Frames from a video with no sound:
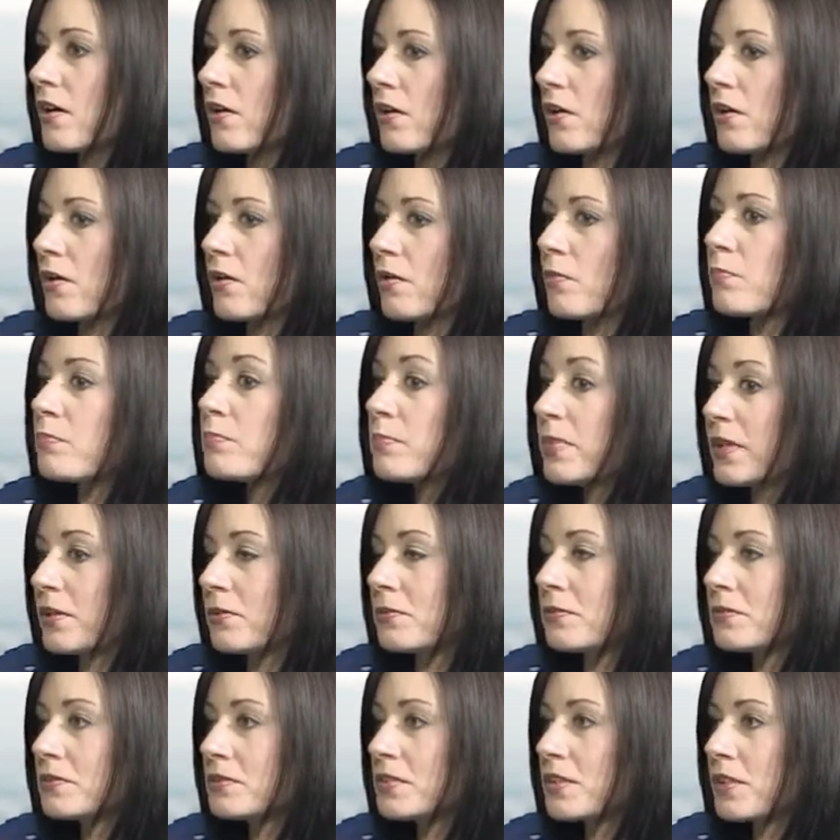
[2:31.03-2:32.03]
are
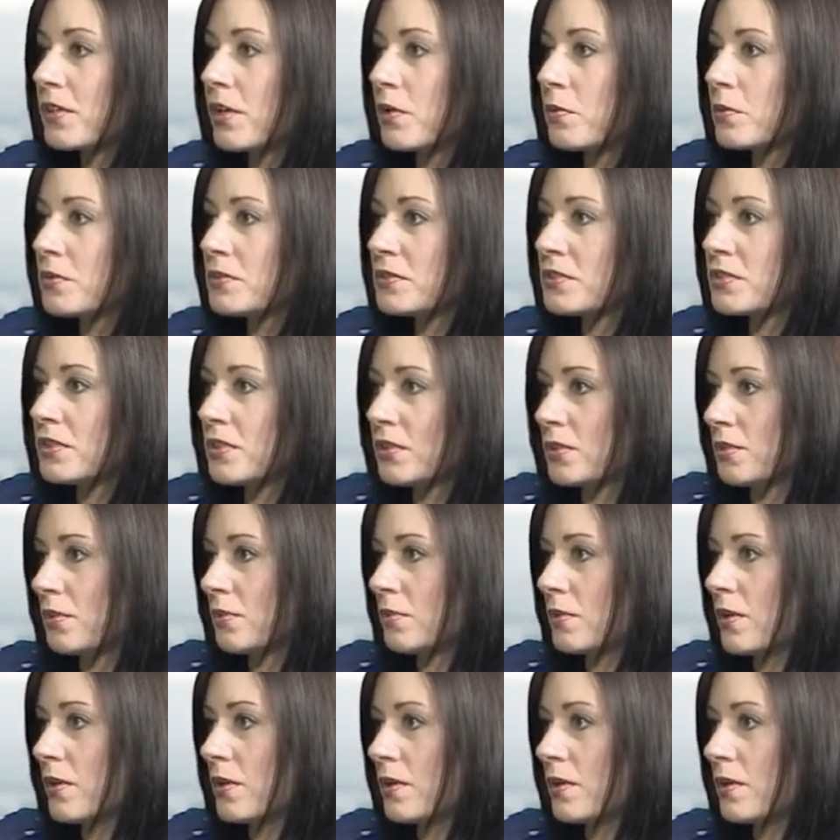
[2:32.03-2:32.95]
built to go onto